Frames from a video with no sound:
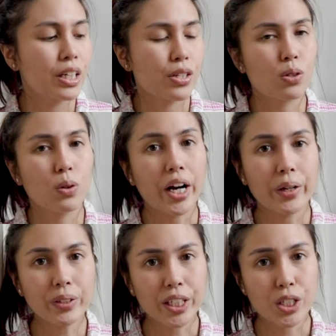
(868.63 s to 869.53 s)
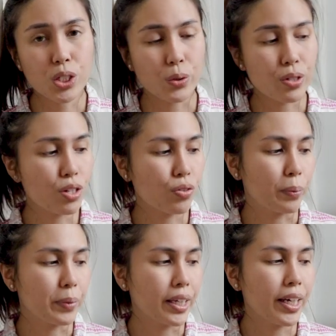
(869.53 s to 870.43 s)
So Karun actually chose this for
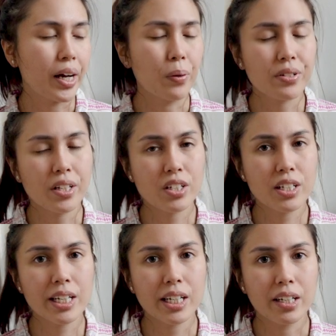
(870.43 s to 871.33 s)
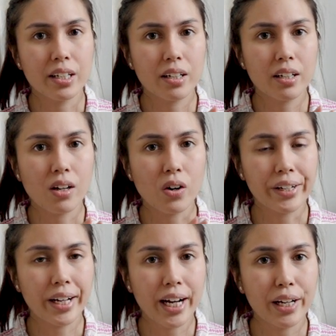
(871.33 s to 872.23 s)
me. I was actually in on
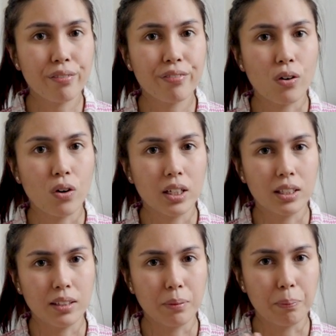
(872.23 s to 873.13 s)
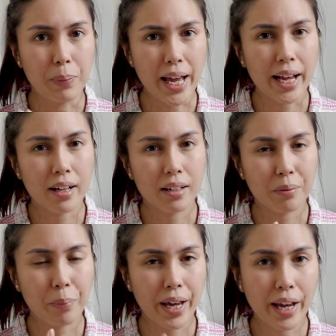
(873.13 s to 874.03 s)
the hunt for a black
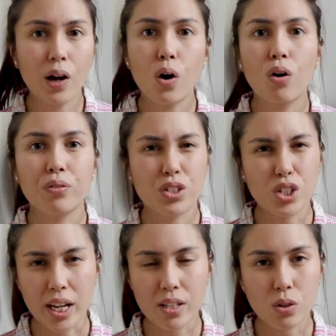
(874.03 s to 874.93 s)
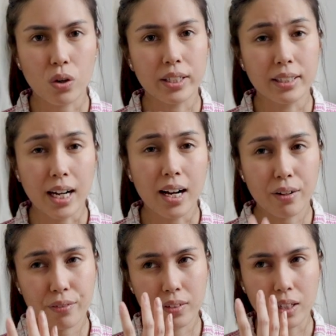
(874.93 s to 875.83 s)
pair of shades or dark
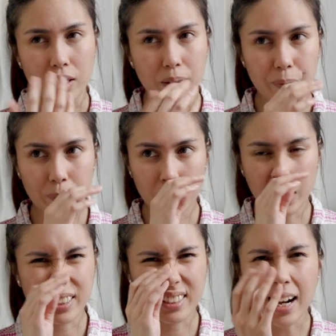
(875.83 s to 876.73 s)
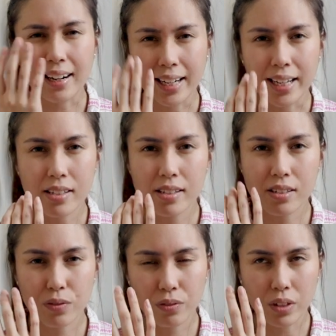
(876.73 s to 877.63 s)
um, a dark
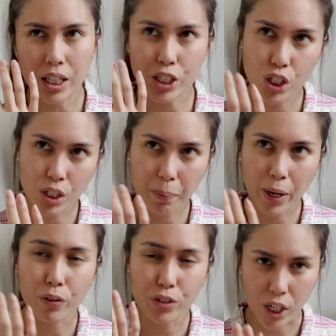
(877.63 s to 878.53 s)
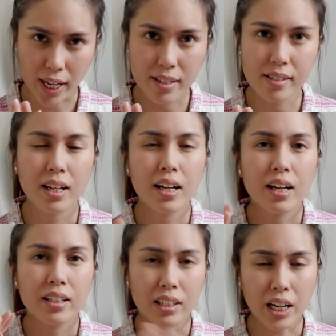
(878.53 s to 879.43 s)
lens uh, pair of shades.
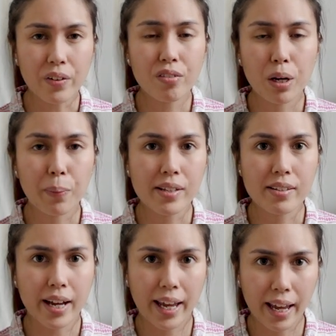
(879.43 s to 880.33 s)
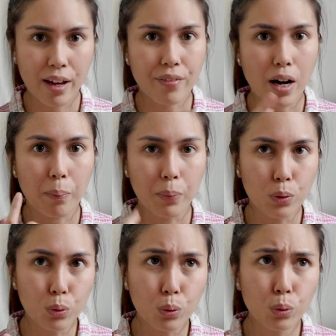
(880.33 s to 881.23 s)
The current Ray-Bans that I have are
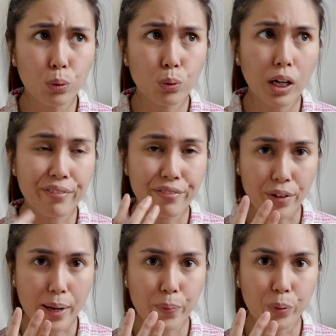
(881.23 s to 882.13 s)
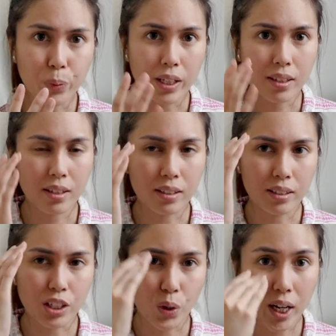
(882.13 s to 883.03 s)
blue frame with
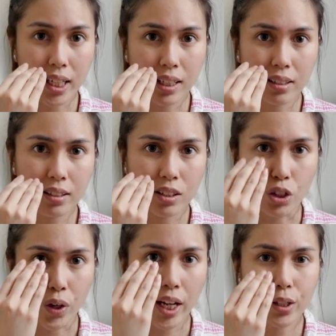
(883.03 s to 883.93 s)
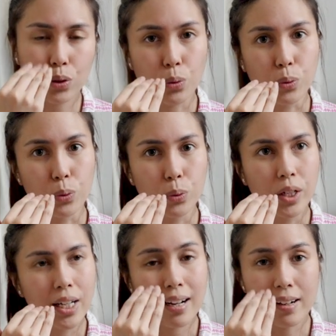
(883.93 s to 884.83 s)
a gradient grey to
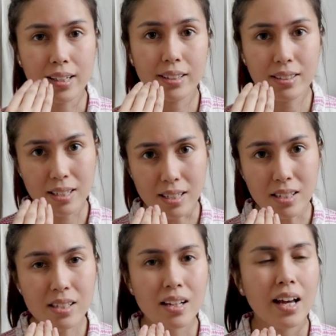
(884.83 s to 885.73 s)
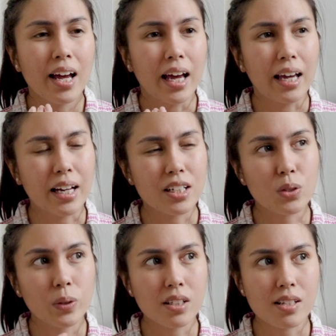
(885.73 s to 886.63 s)
clear tint and I
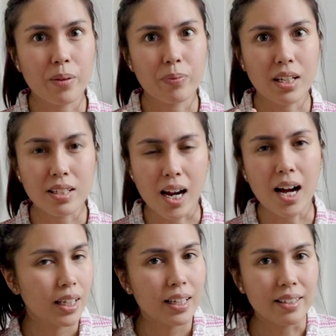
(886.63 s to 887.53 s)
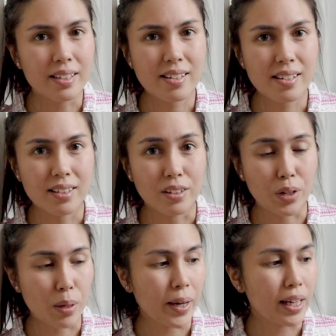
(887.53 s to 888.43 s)
just wanted something dark. This is the
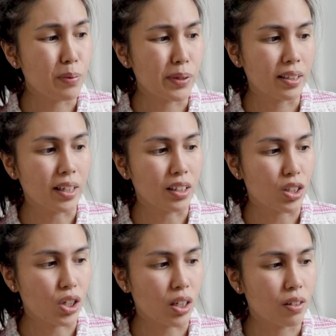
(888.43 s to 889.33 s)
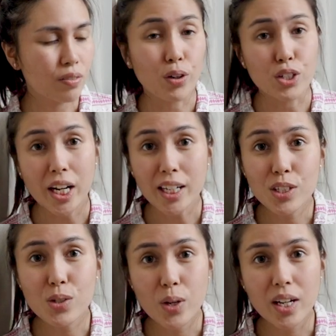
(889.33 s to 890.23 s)
Ray-Ban limited edition for
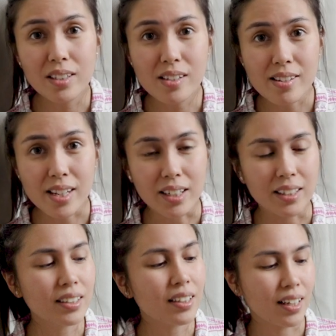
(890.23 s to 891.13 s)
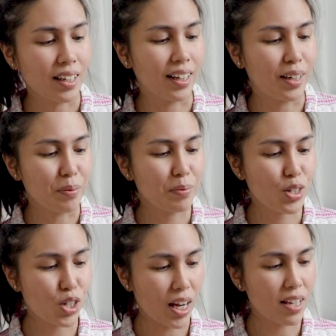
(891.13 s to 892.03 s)
Chinese New Year this year um,
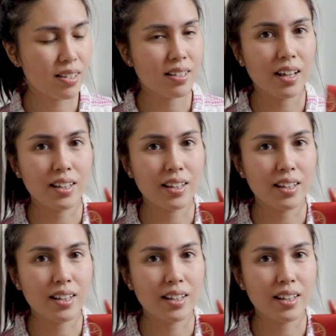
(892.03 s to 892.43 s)
shades.